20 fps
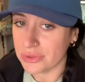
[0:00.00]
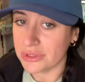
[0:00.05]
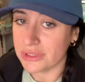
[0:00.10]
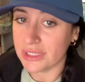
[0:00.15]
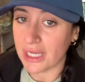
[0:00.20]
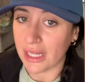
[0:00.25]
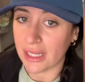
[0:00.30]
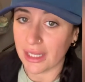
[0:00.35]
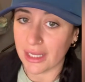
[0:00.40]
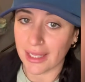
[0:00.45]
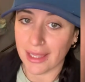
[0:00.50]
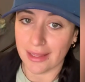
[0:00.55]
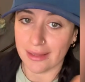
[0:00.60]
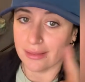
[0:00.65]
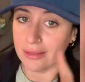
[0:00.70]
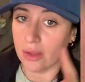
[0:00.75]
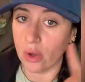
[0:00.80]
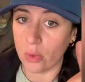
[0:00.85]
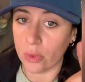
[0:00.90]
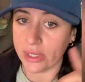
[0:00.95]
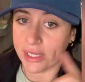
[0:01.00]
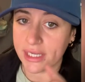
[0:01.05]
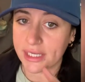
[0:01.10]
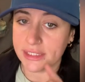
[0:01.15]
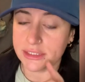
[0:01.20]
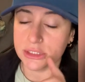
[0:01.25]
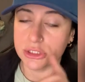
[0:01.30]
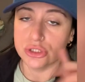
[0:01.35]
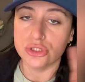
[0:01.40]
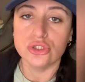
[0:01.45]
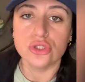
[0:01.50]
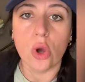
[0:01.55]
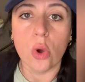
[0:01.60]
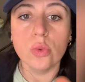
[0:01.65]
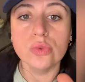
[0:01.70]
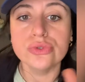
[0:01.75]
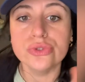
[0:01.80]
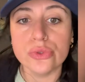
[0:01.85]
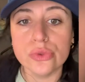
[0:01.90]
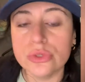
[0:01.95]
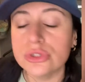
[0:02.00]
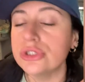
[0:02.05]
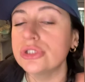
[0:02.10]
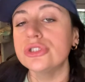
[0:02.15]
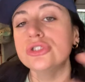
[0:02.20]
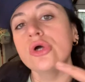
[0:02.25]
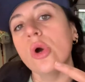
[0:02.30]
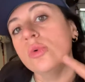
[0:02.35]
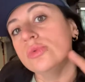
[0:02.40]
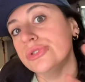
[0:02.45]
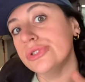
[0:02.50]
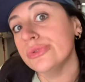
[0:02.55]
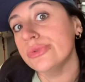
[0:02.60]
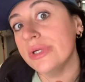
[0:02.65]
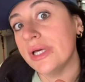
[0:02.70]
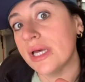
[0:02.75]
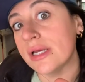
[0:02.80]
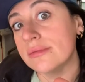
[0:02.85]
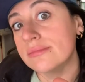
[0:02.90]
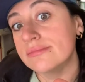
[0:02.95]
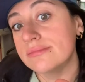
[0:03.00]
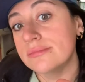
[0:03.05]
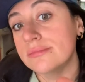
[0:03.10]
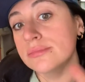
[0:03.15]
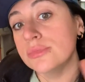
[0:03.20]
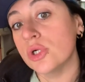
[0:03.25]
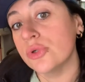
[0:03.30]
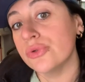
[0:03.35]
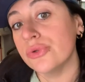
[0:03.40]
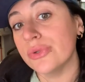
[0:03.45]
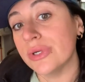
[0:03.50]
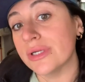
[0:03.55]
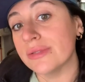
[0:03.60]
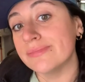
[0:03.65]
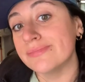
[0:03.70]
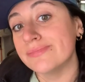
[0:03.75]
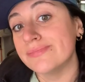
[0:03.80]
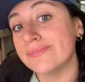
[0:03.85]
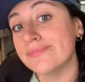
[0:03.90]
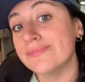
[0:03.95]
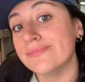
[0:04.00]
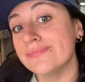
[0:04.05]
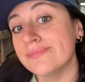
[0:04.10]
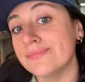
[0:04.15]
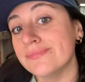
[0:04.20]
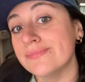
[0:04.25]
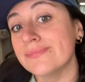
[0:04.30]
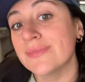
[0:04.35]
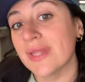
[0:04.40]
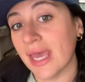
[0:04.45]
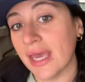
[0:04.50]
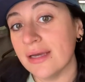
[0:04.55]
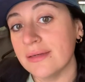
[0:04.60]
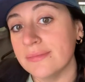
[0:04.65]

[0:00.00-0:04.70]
delicate low heat. Don't do it. Okay.